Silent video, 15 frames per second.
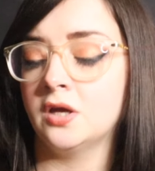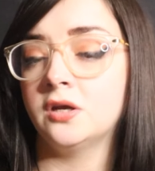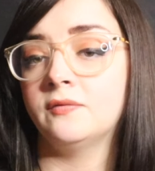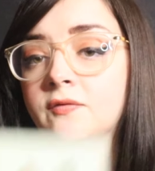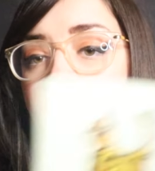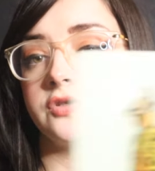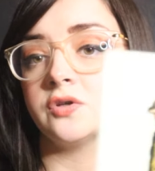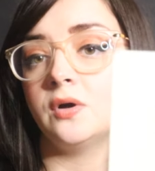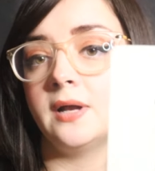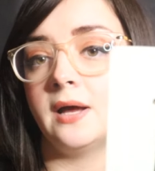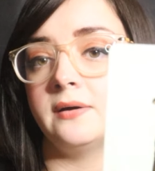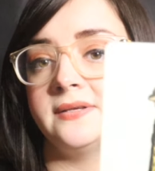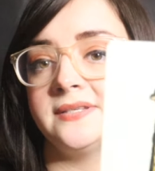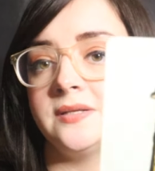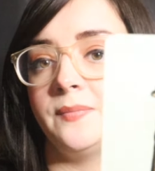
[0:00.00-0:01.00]
Your first card
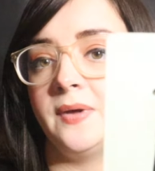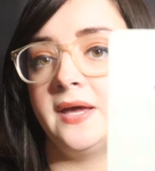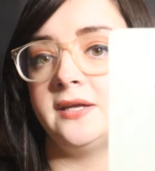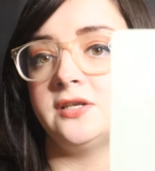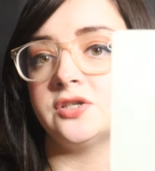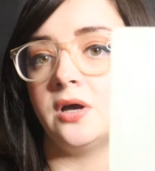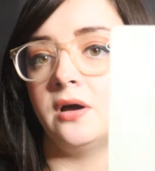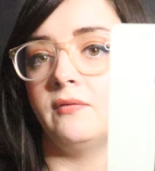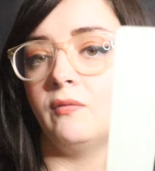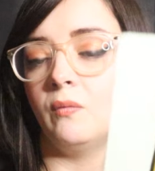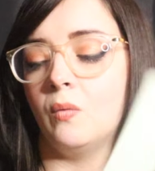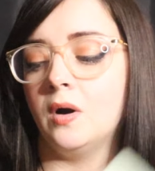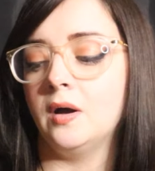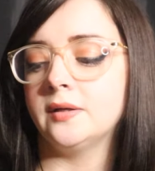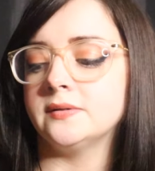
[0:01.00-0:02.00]
out is the Page of
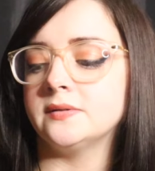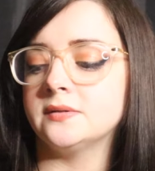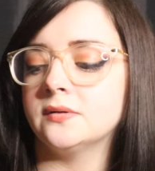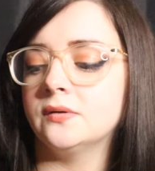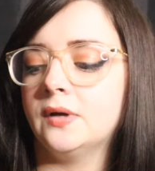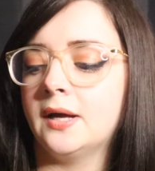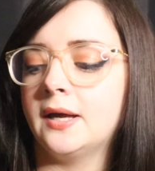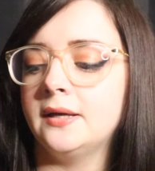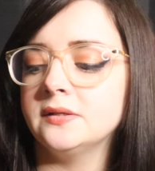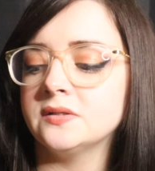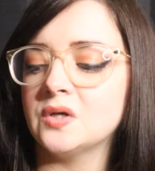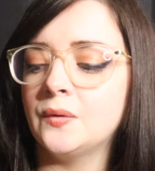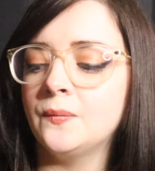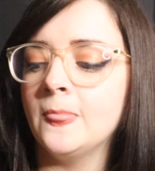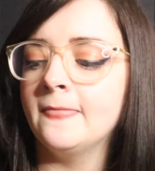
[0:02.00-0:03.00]
Wands. Okay,
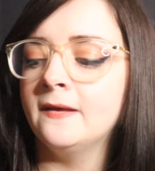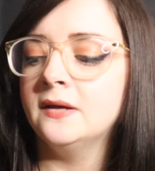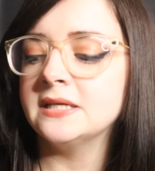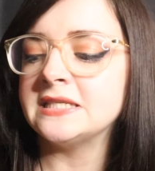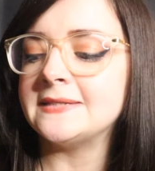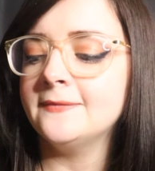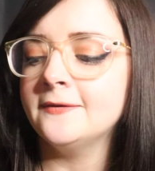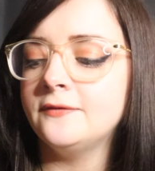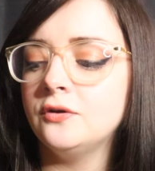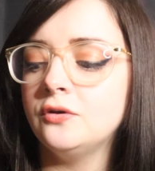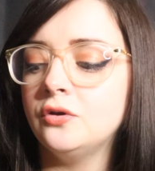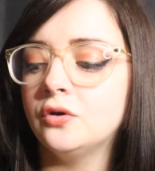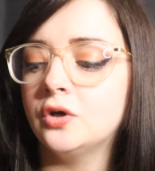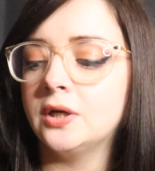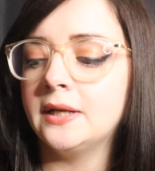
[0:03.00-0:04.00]
so some of you,
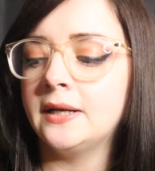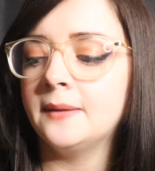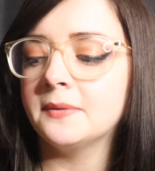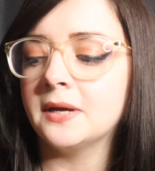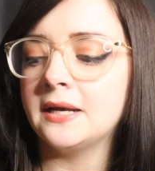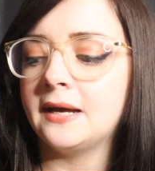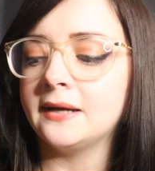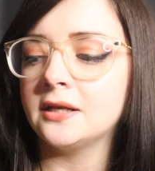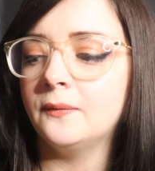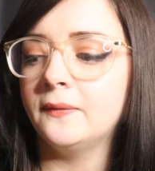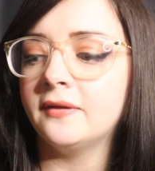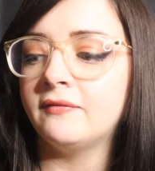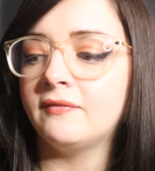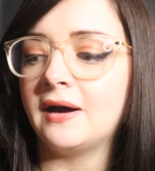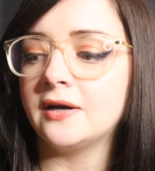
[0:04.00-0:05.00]
you could end up connecting
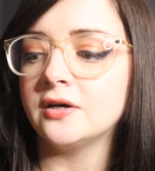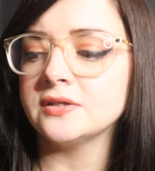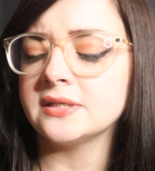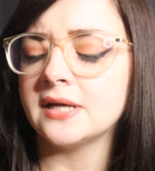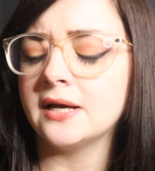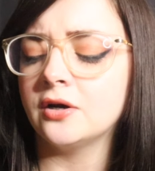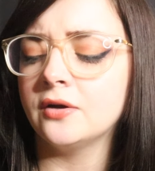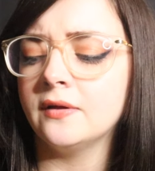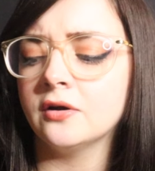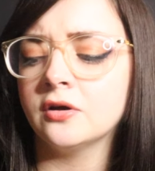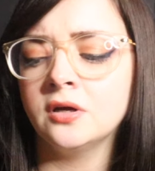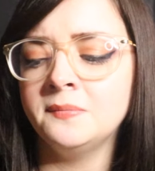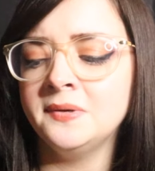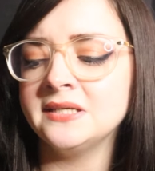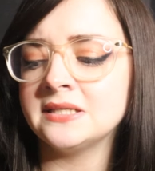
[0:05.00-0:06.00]
with a fire sign, or there
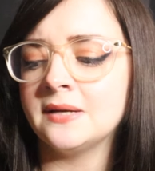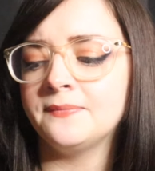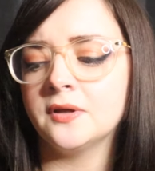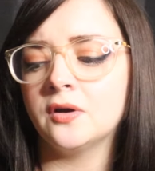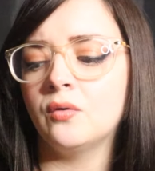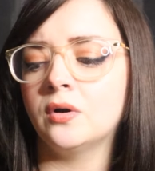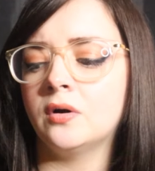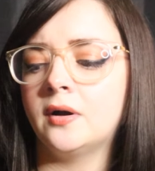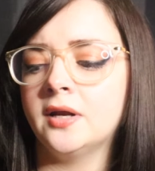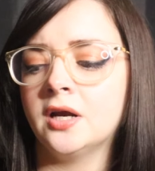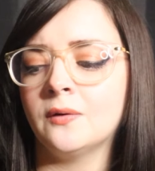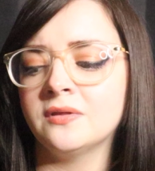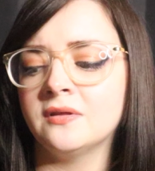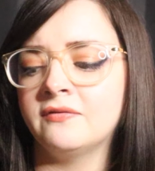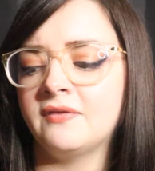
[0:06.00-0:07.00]
could be something going on
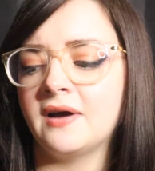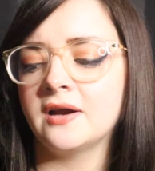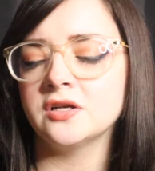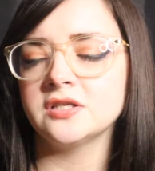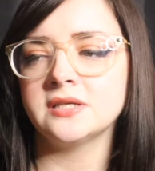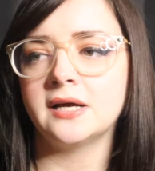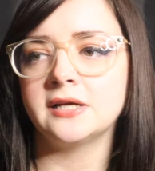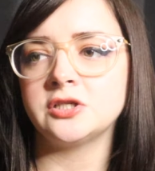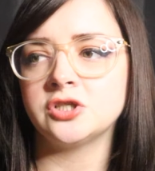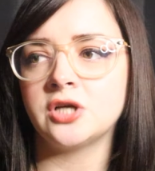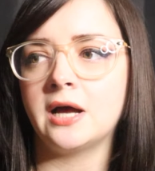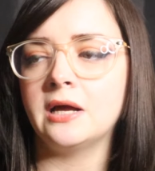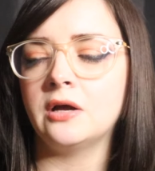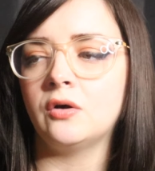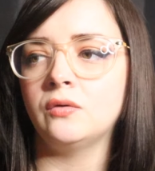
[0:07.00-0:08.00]
here with a fire sign
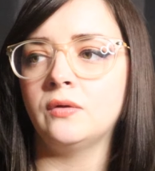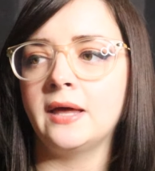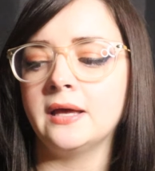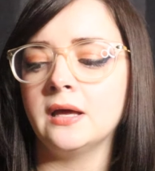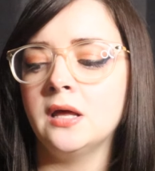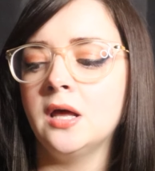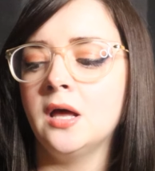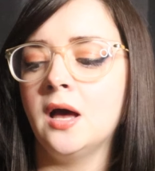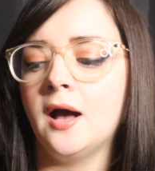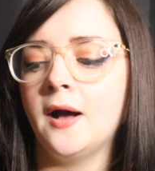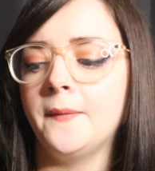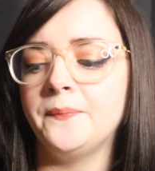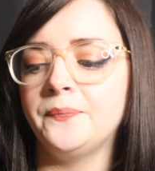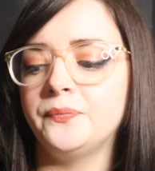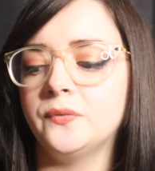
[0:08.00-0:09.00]
child. Like,
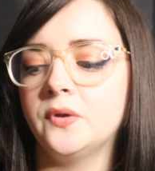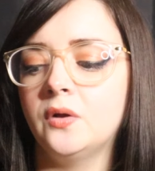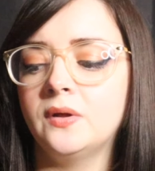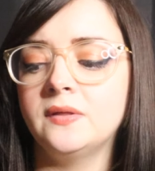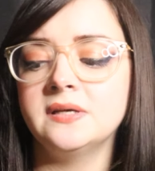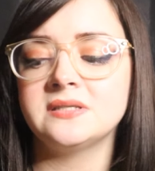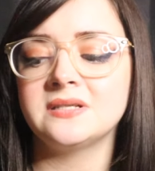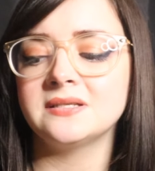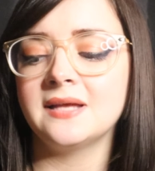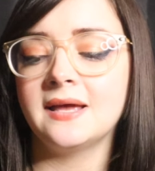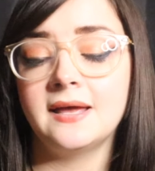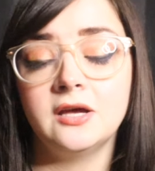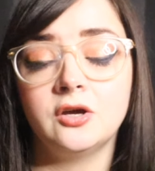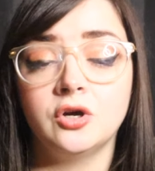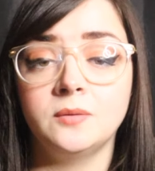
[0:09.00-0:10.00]
um, you know, and this
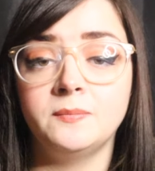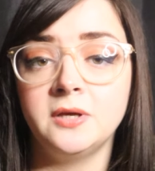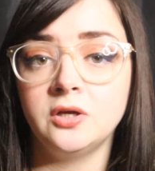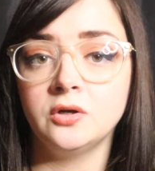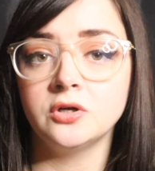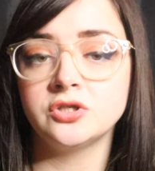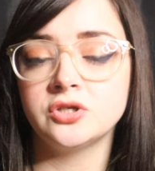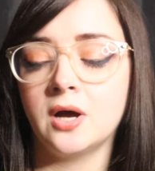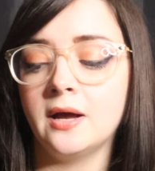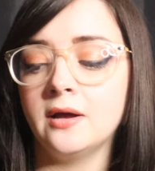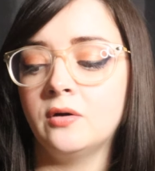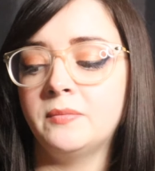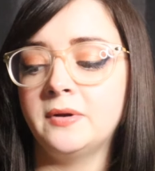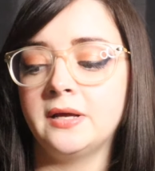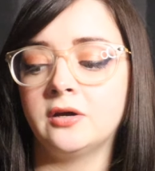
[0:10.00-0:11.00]
doesn't, it could be your
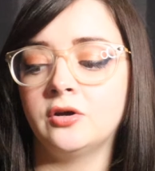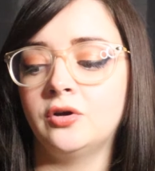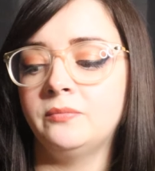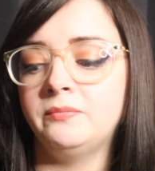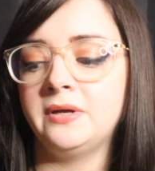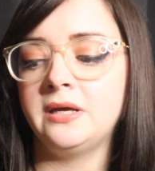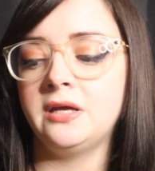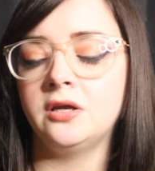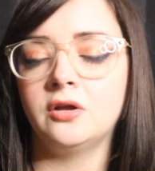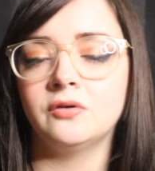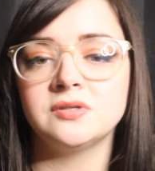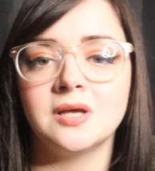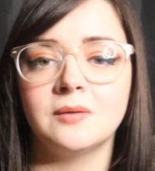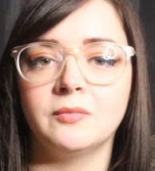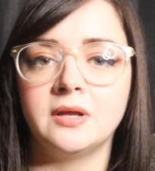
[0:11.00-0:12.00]
child, but it could be, you
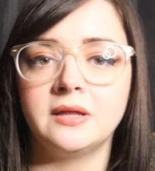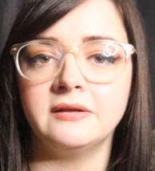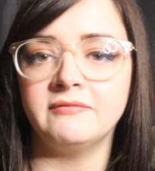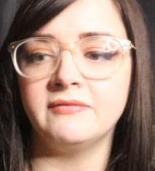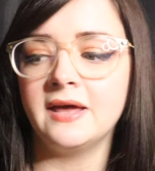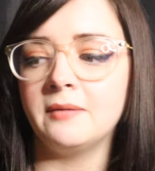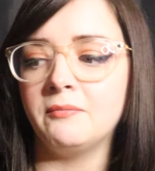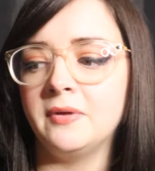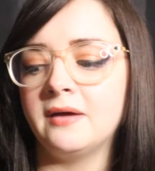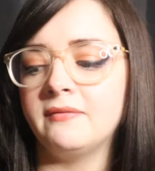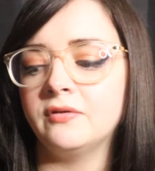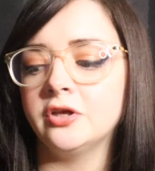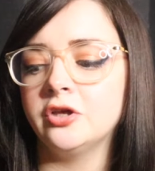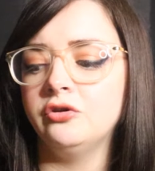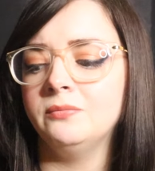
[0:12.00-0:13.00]
know, someone in the family. I
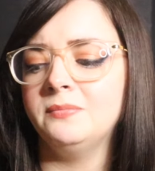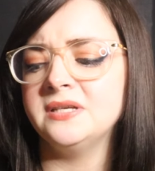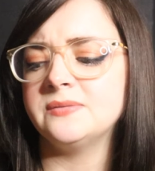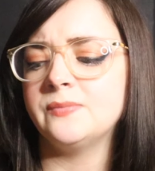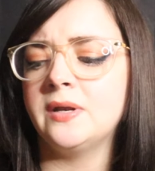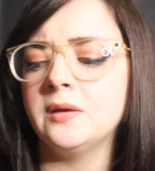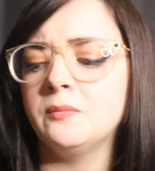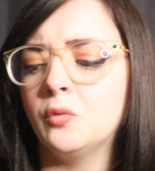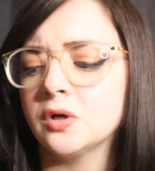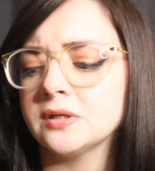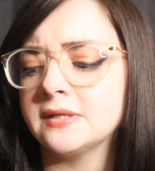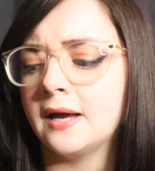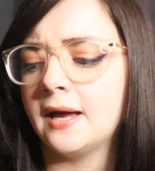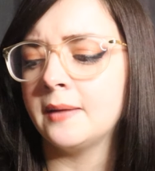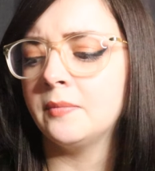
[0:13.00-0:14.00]
feel like you could be spending more
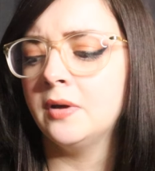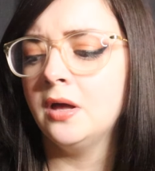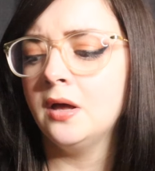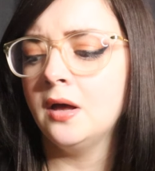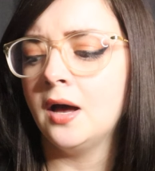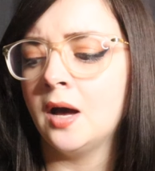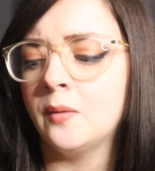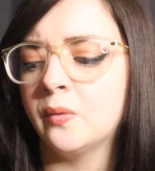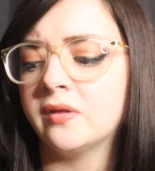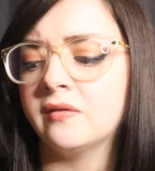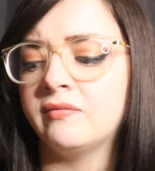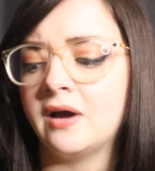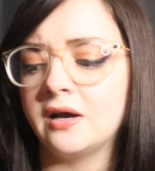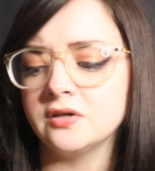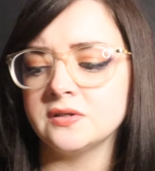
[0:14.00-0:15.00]
time um, with a
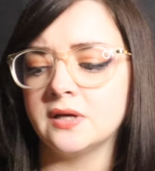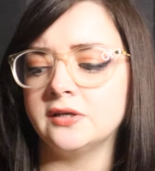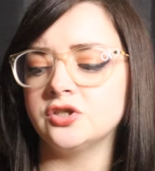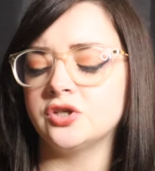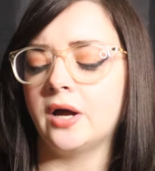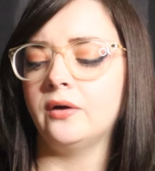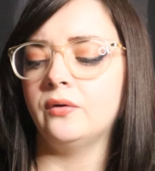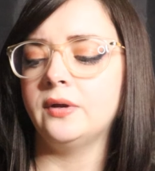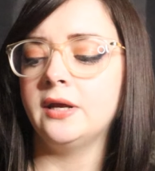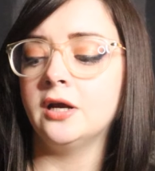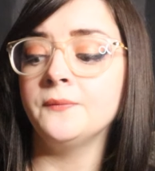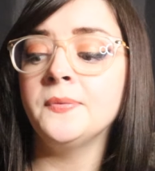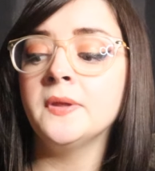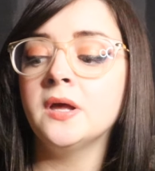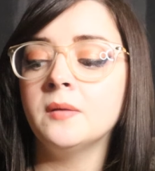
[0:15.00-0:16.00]
fire sign child
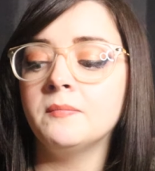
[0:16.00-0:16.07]
here.